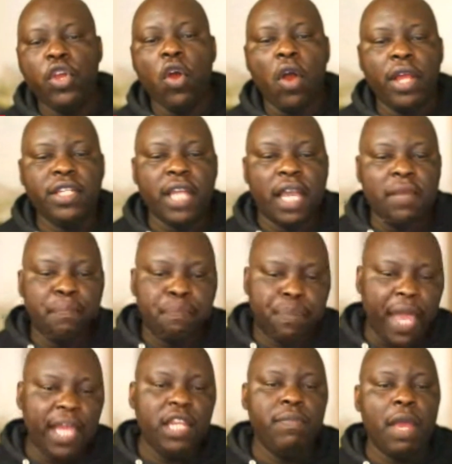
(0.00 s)
and I
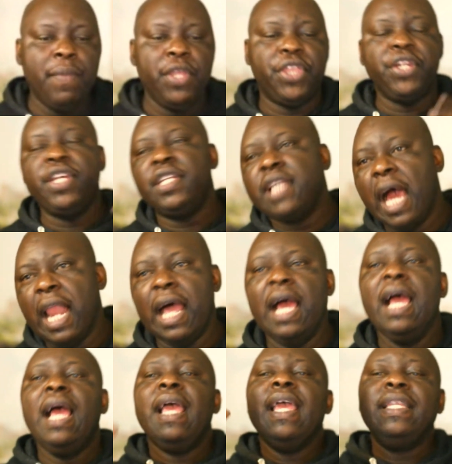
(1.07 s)
paid maybe $3
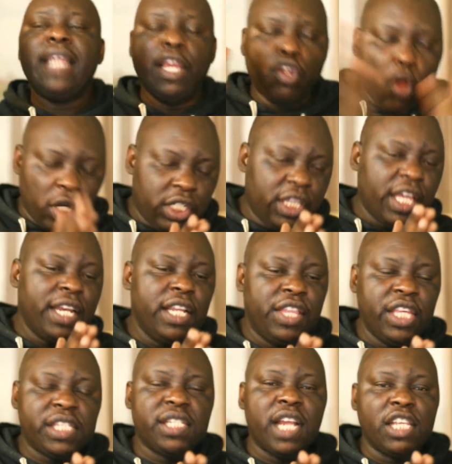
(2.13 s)
and I got them
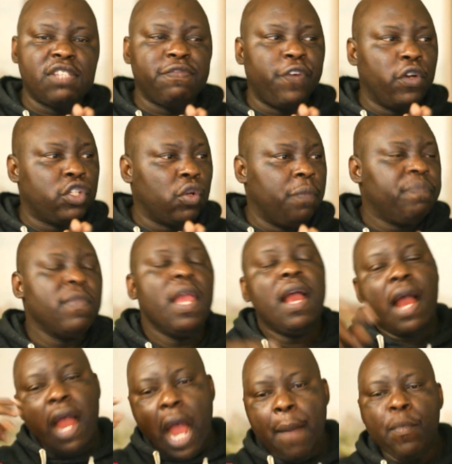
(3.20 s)
this nice photo.
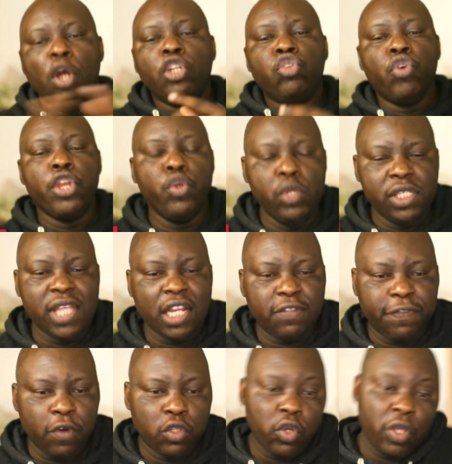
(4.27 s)
I'm going to reuse that
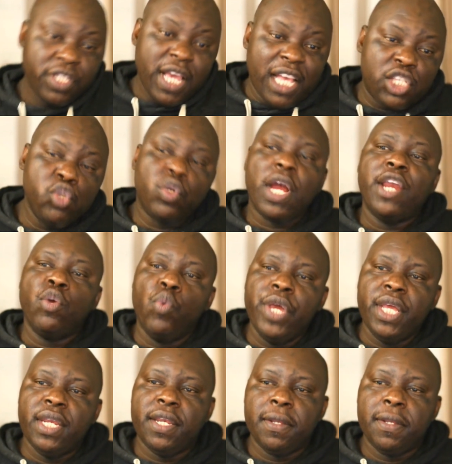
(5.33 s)
photo. Yes, you can win.